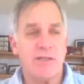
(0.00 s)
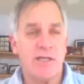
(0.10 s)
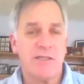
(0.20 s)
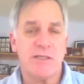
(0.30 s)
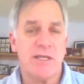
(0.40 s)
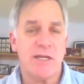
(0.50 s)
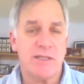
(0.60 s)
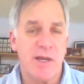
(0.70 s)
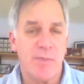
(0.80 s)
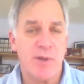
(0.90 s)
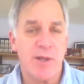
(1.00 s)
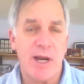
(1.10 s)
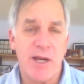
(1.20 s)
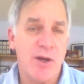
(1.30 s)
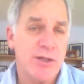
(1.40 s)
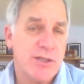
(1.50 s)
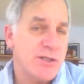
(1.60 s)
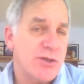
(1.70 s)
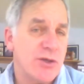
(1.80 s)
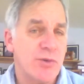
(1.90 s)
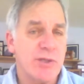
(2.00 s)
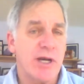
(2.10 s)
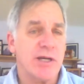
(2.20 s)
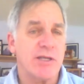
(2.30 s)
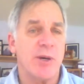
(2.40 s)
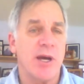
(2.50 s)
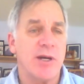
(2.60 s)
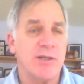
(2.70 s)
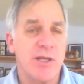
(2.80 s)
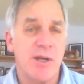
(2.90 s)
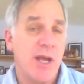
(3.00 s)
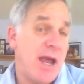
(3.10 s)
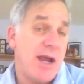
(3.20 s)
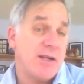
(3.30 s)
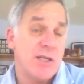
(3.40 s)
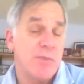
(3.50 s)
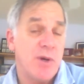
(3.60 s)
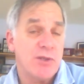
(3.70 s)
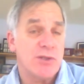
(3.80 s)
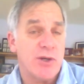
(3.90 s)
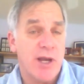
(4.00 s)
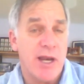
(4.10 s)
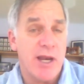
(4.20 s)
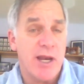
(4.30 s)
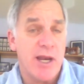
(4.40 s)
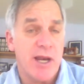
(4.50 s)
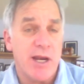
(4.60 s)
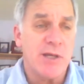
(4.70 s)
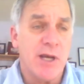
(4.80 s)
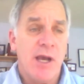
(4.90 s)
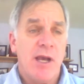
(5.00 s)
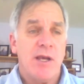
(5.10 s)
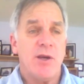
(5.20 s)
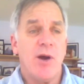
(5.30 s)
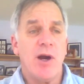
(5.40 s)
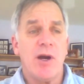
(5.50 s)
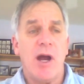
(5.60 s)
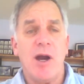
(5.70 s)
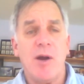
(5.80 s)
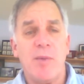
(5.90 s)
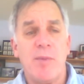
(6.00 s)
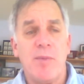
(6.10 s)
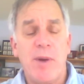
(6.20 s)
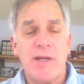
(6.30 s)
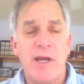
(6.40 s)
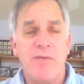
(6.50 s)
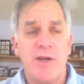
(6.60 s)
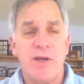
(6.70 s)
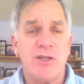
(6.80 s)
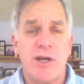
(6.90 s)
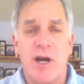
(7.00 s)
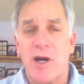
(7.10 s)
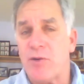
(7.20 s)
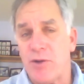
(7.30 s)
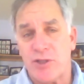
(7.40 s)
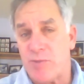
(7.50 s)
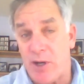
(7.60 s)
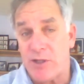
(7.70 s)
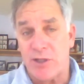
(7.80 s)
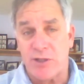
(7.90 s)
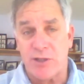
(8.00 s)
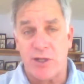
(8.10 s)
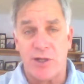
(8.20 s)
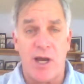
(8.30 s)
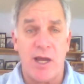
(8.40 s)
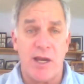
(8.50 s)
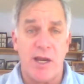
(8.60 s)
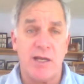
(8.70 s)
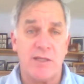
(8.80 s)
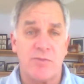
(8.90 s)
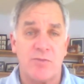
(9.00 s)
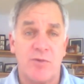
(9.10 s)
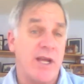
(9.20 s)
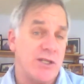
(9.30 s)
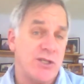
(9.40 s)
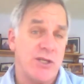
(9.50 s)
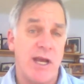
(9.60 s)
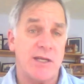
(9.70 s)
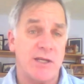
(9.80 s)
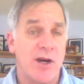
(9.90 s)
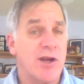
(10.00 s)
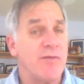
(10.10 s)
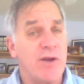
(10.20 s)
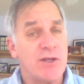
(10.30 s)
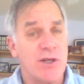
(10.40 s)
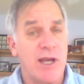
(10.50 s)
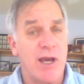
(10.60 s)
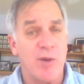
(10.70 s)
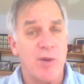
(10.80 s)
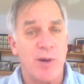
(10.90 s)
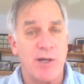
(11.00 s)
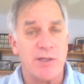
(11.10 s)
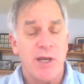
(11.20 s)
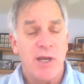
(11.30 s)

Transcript: just as an example, and I know this is true with Dr. Bronner's and actually most organic companies, by definition, our gross margins are not as rich as our conventional counterparts,